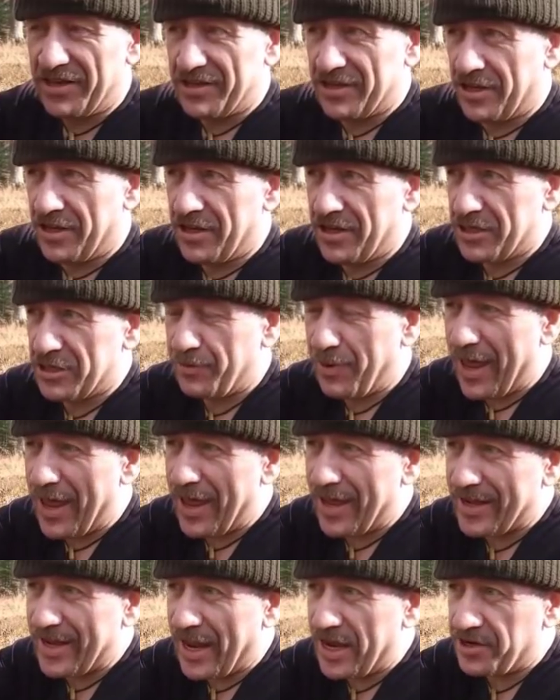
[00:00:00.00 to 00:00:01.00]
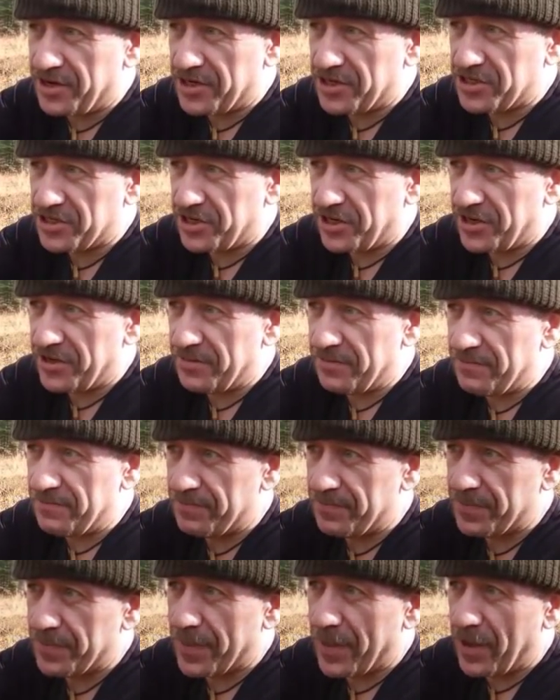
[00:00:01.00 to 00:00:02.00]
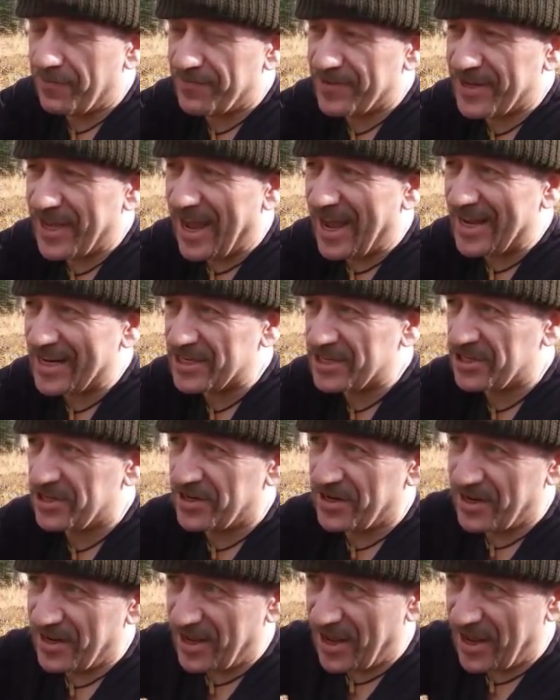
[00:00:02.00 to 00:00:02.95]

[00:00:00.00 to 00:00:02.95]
a spare canister of gas